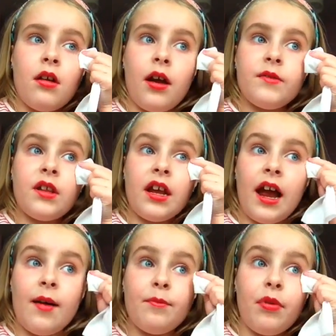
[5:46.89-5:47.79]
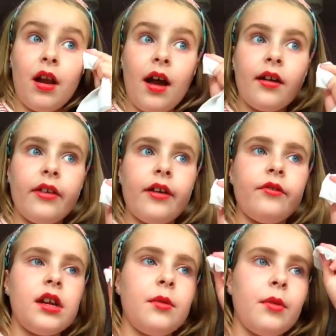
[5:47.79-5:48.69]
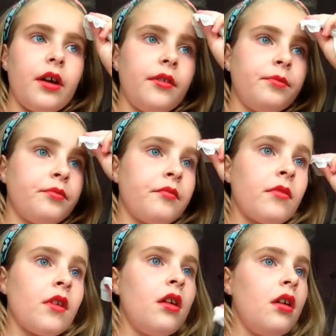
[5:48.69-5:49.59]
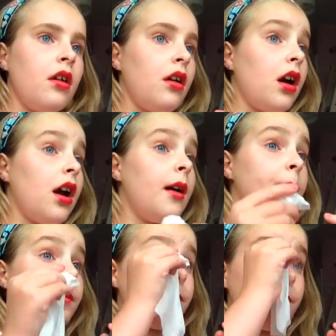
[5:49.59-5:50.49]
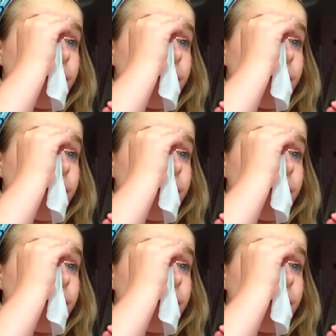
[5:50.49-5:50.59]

I feel like I have black there, really weird. So